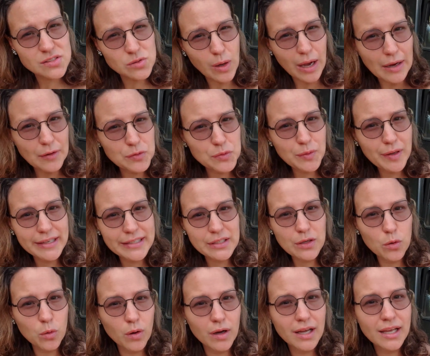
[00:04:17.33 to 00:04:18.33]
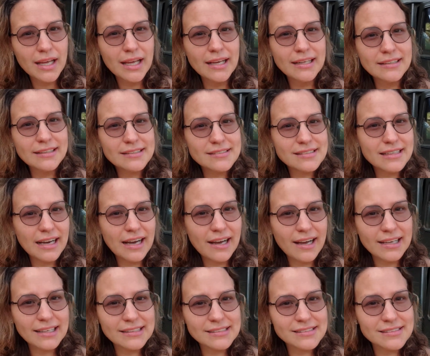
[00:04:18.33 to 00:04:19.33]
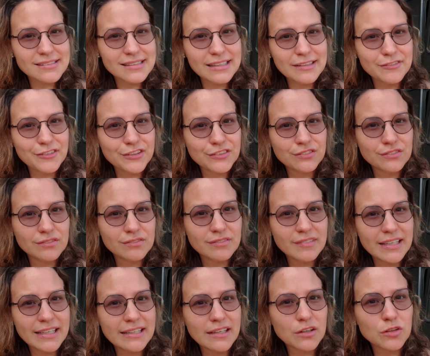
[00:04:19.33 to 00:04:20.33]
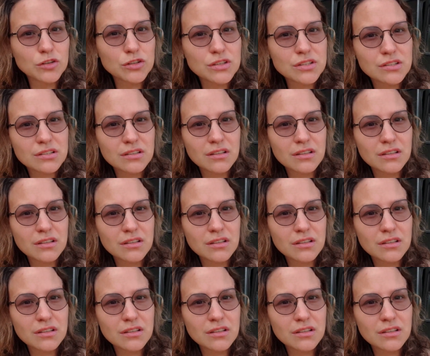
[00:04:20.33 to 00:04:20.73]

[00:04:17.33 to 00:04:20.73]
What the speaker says: So how do I know this car is even in a good,